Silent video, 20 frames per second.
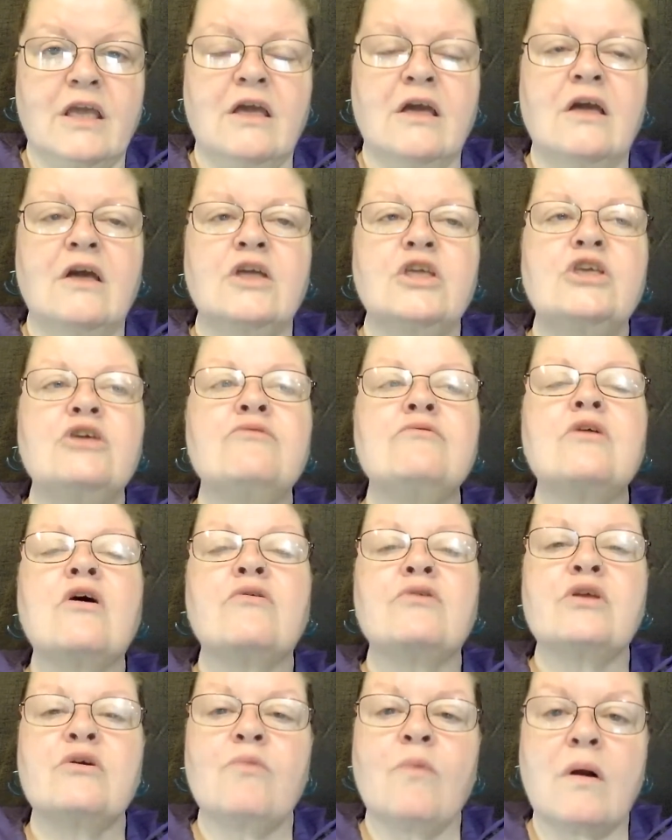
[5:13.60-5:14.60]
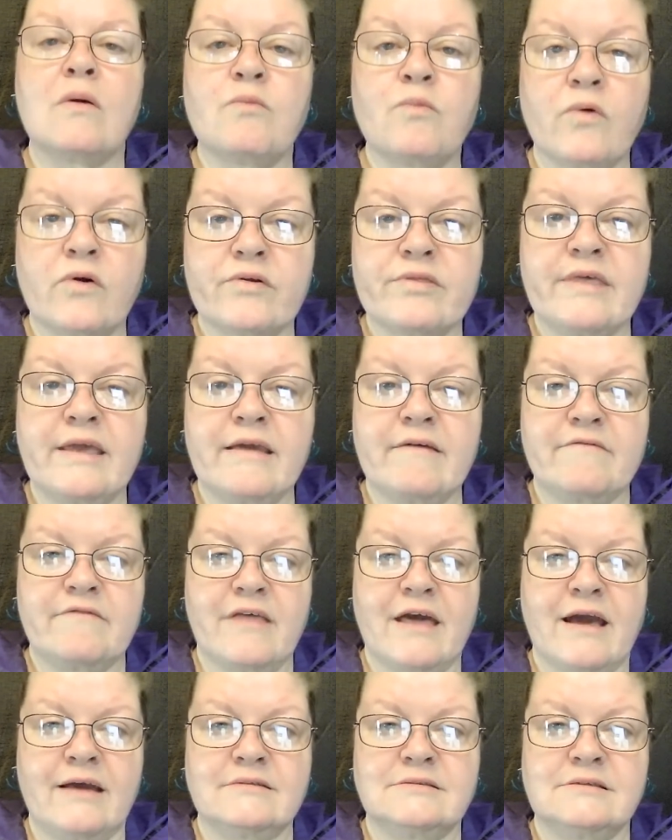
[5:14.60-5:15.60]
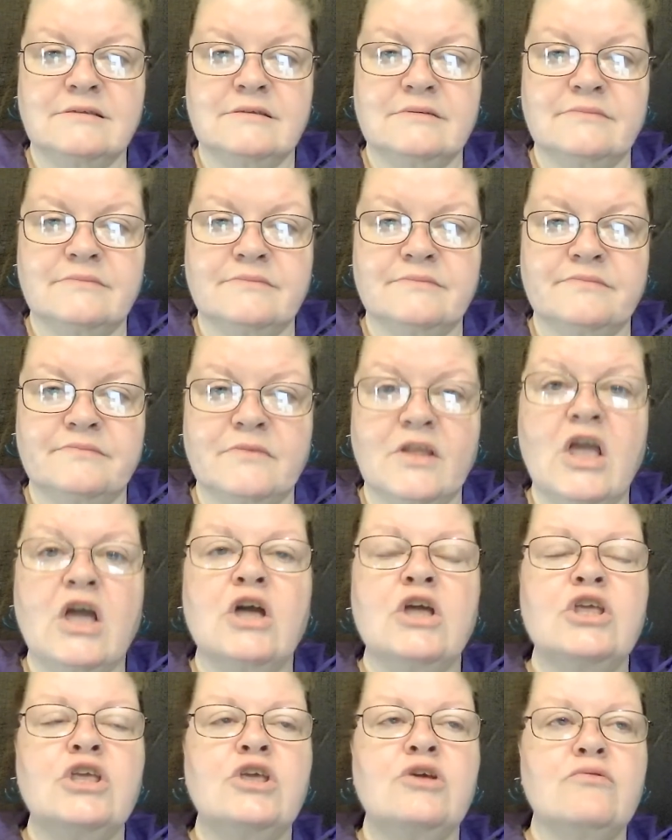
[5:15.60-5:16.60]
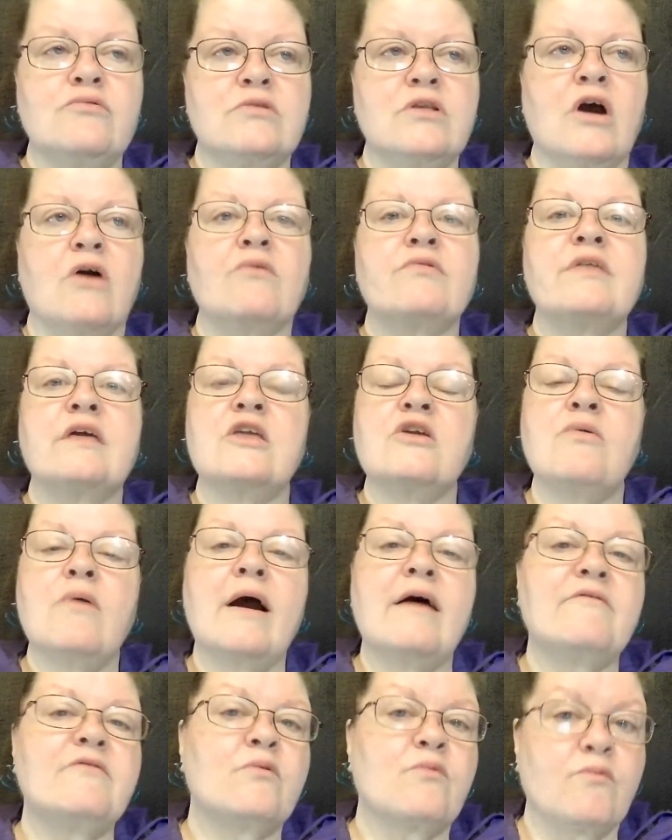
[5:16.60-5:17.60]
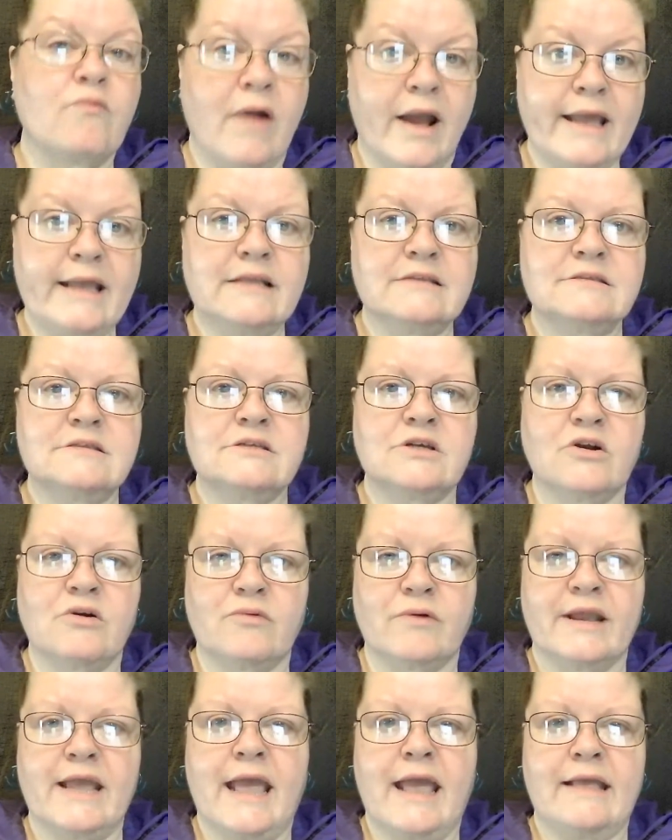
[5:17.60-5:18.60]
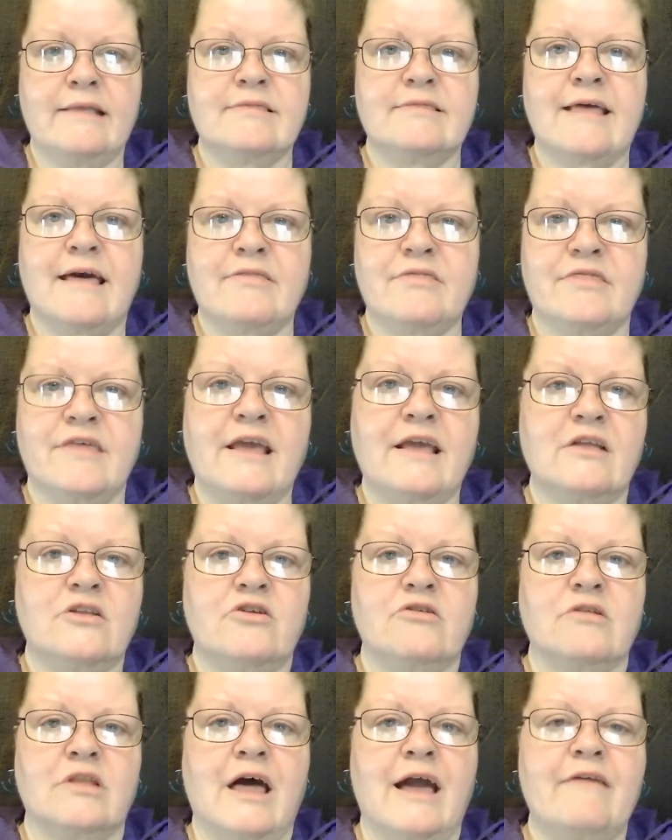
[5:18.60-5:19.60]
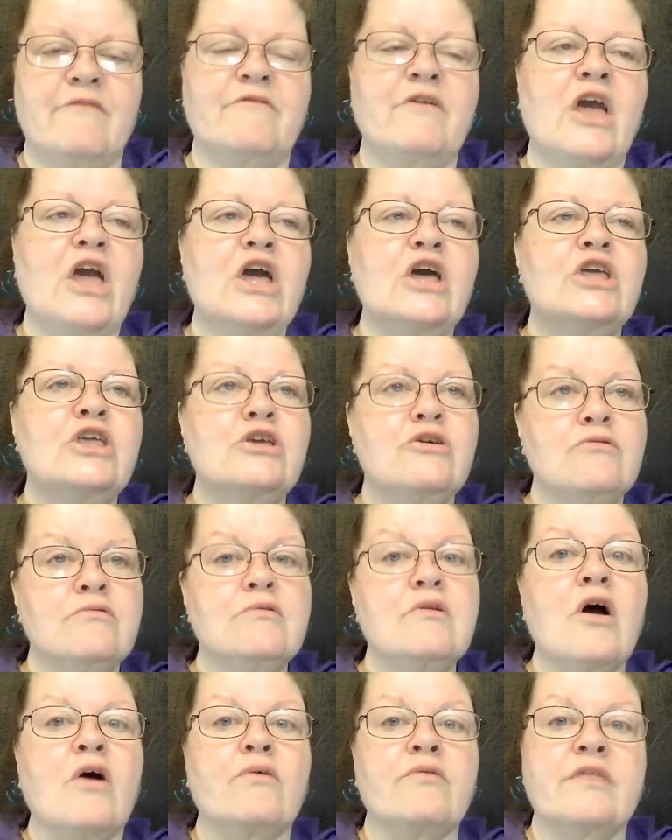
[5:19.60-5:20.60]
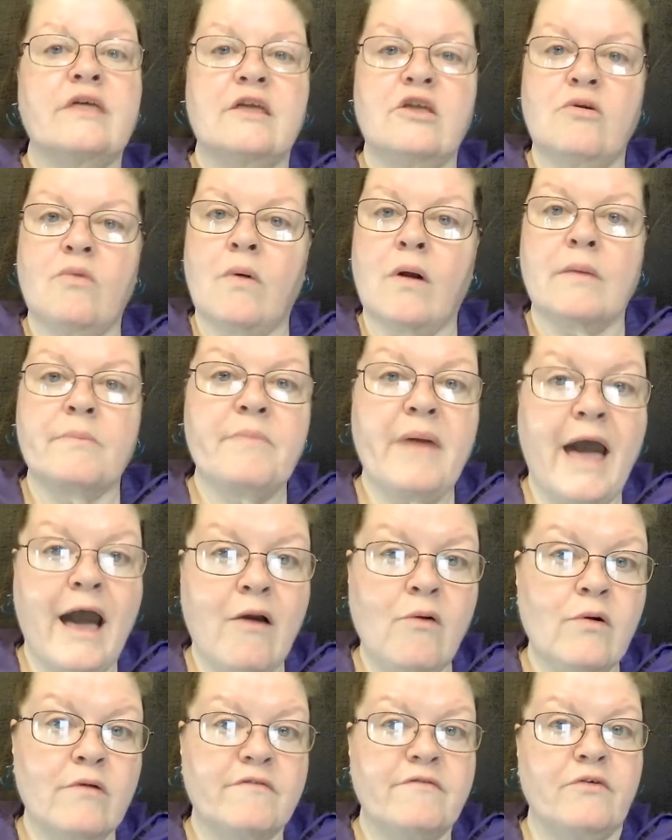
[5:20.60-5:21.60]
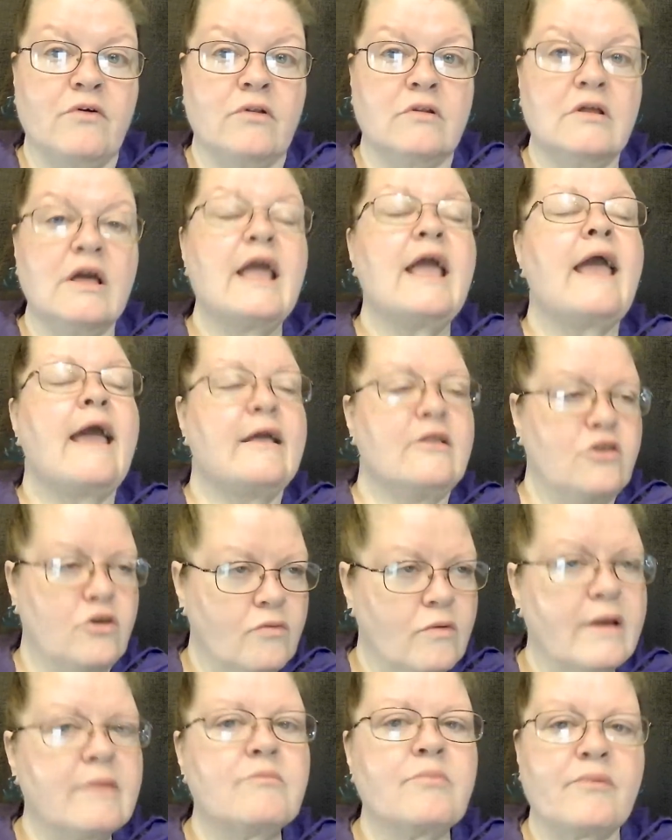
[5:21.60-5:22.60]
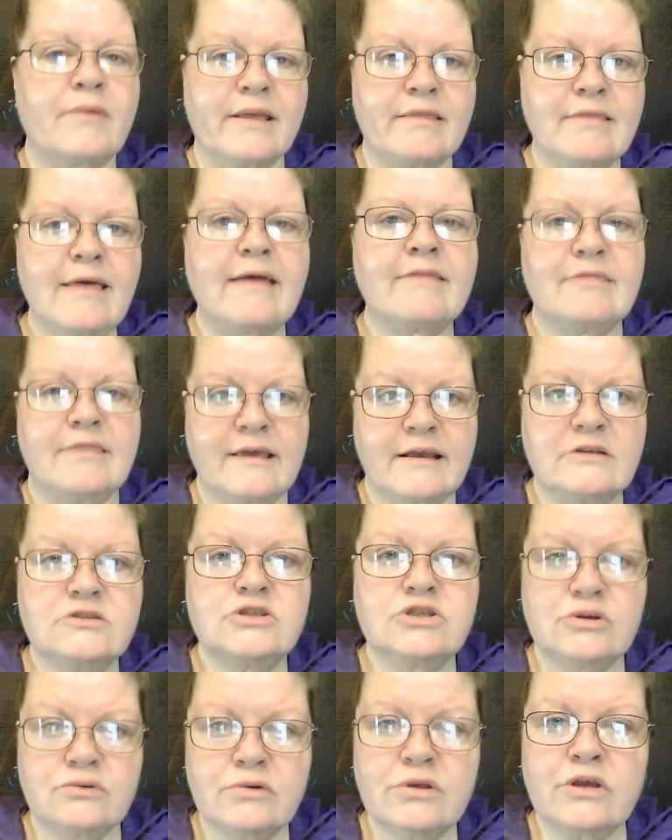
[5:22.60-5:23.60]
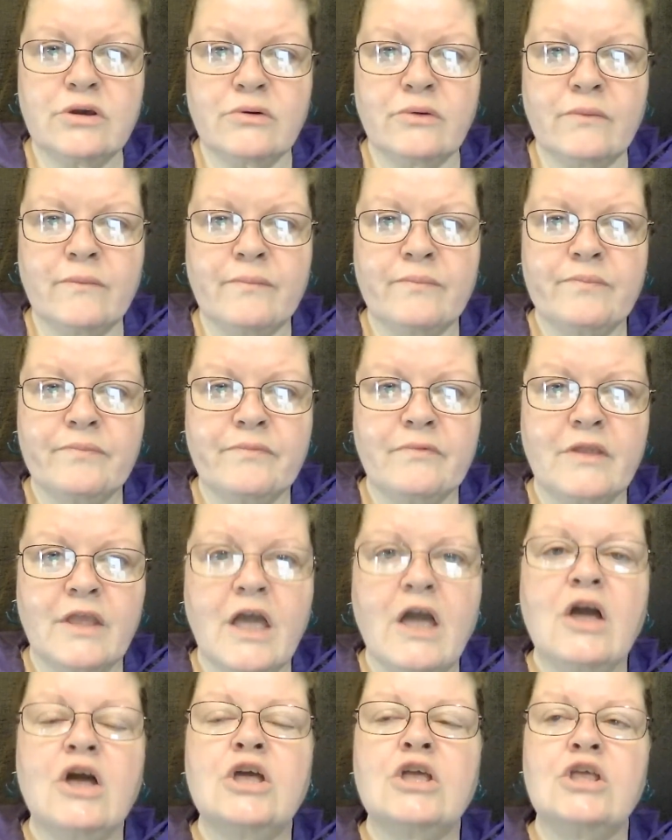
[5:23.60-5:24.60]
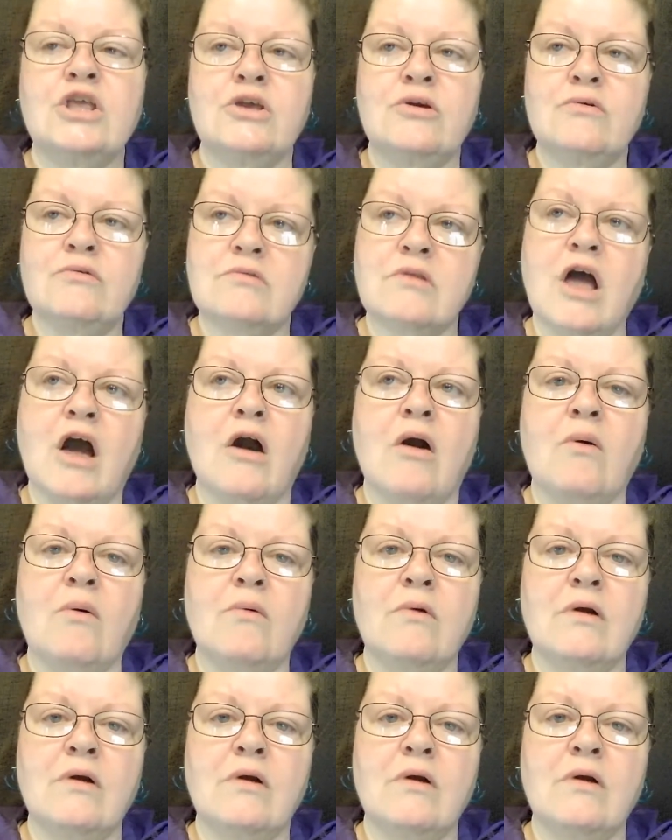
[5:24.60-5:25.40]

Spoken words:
you know you are worthy of that. You know that you have a right to create that thing in your life. You know that you are powerful and you can bring that thing to you. You know